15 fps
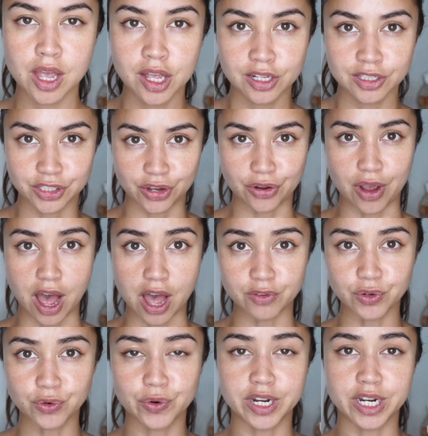So I've
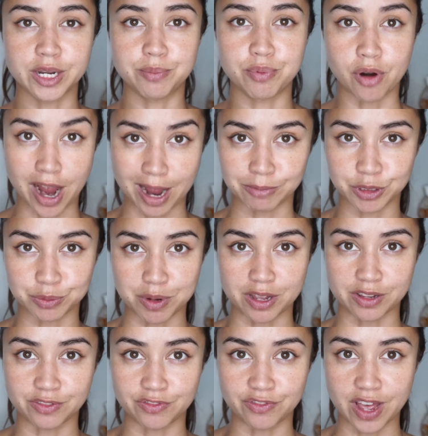already primed
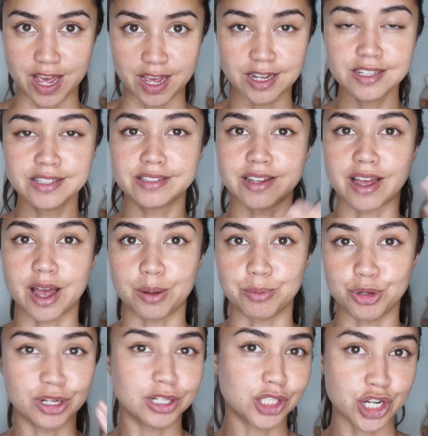my face.
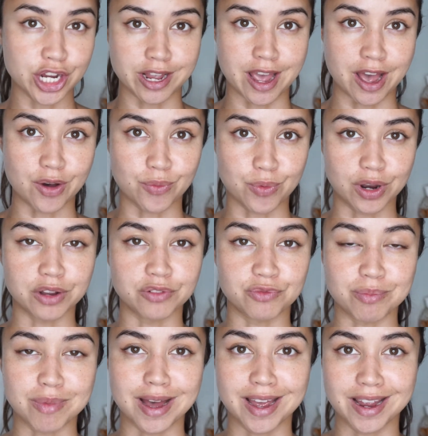You can check out one of
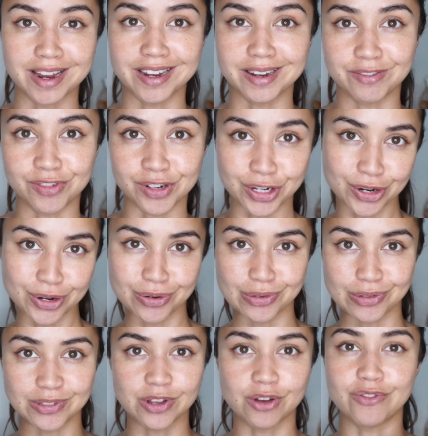my
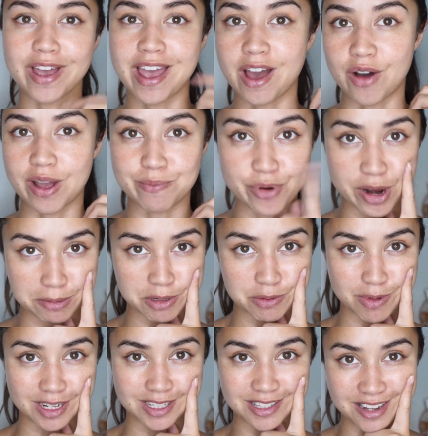videos of how I prepped
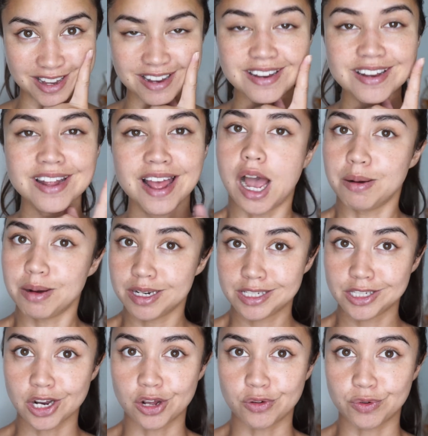my skin. I'm going to
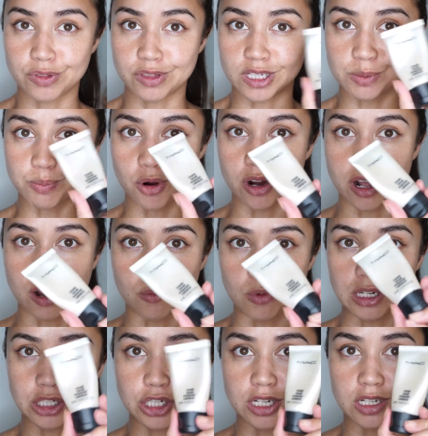start off with this product,
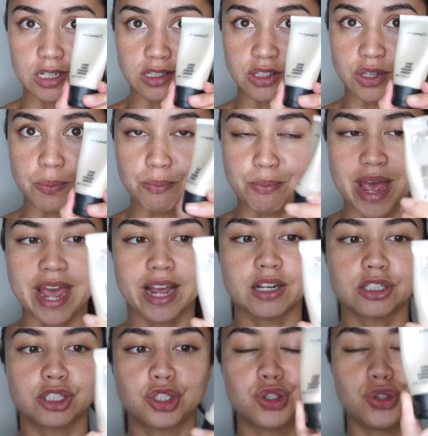which is the
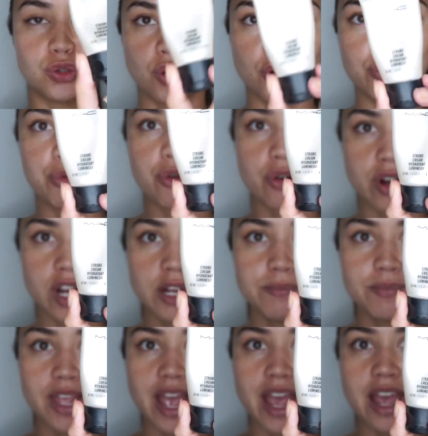MAC Strobe
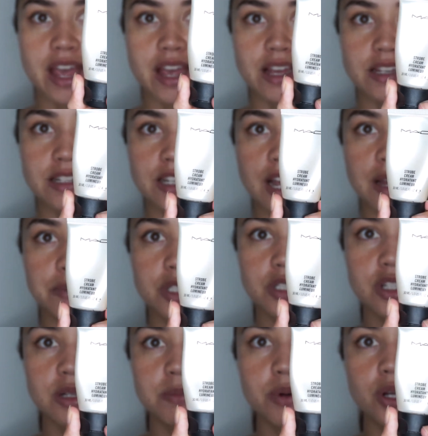Cream, and I'm just
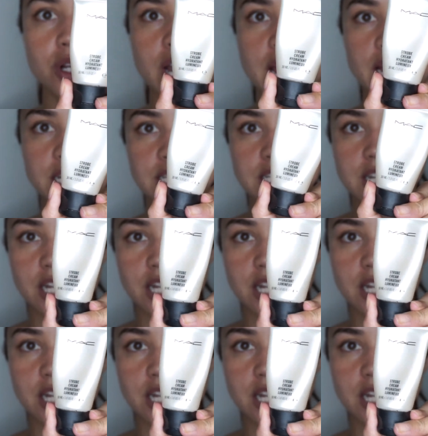going to put a